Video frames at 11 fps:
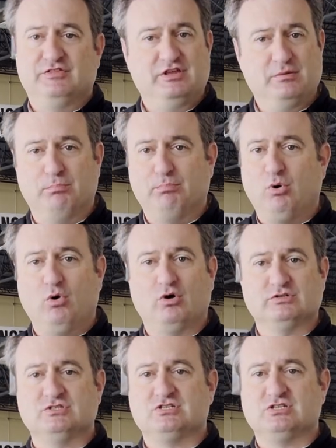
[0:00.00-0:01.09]
The
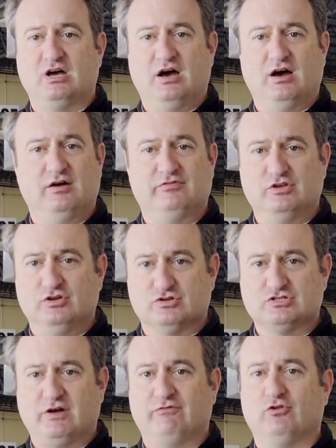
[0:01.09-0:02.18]
importance of your
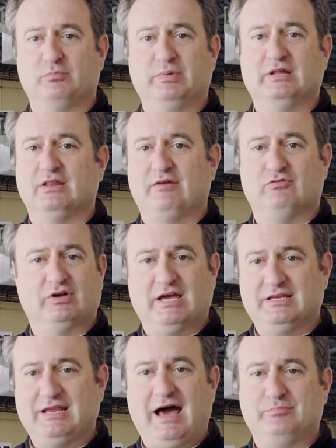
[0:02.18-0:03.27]
subfloor being level
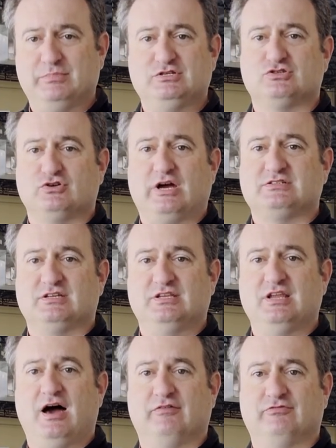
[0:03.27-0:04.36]
cannot be stressed
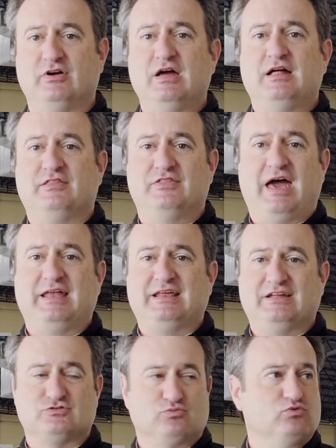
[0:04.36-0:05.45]
enough, that
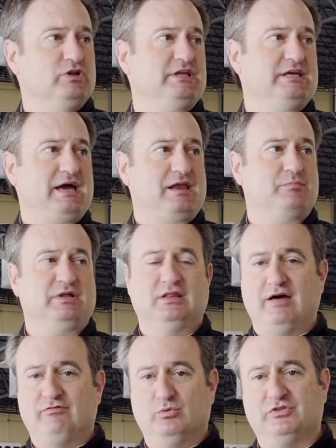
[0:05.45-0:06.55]
it's really got to be
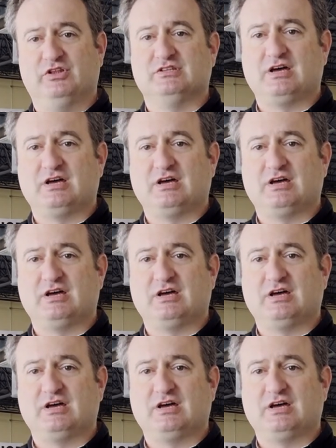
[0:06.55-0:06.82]
level within